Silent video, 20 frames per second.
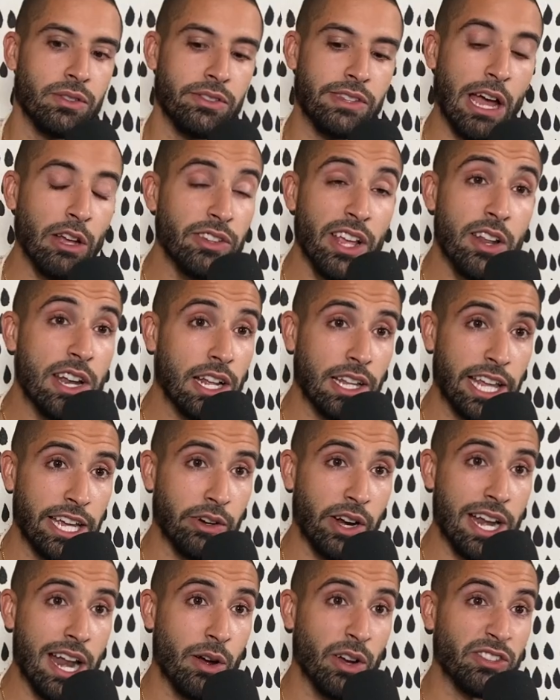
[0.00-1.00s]
Downtown LA
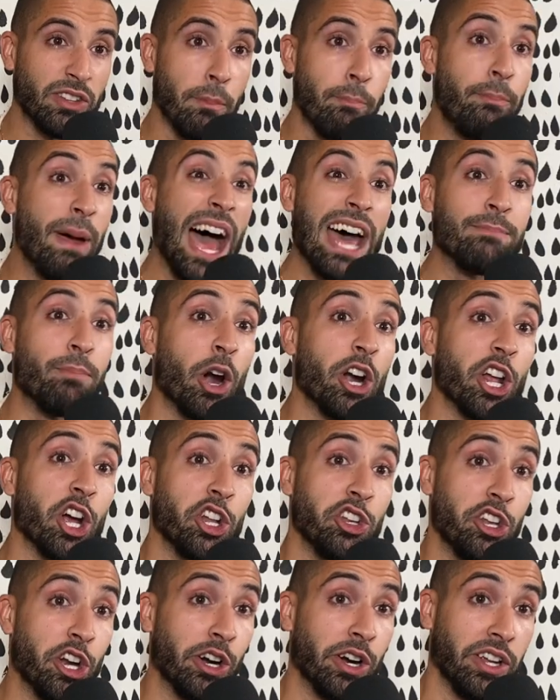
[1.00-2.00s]
right now is a bad part of
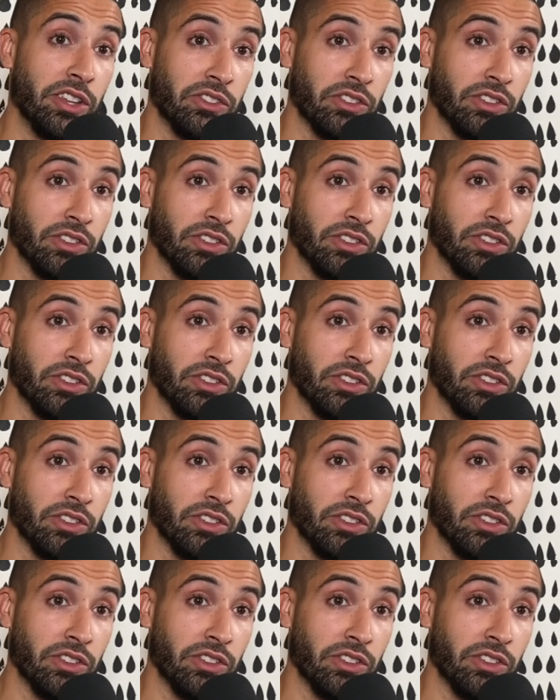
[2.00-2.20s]
Honduras.